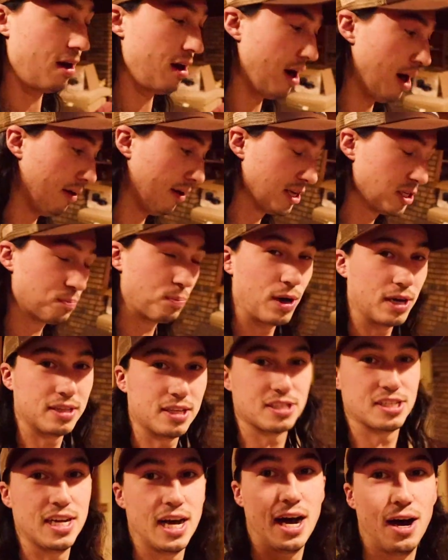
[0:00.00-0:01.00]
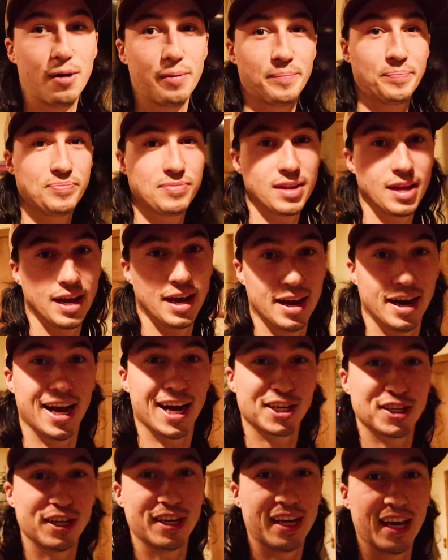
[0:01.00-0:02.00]
right, let's break this down and
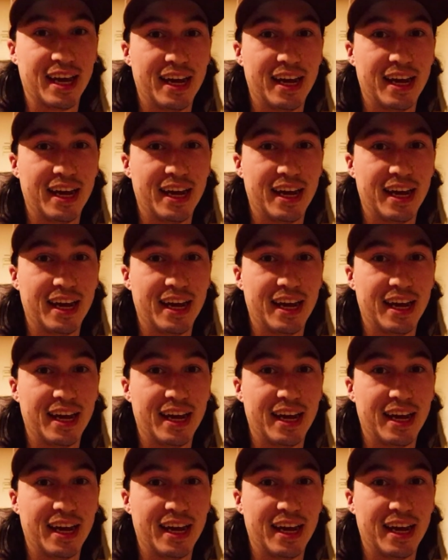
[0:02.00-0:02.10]
actually get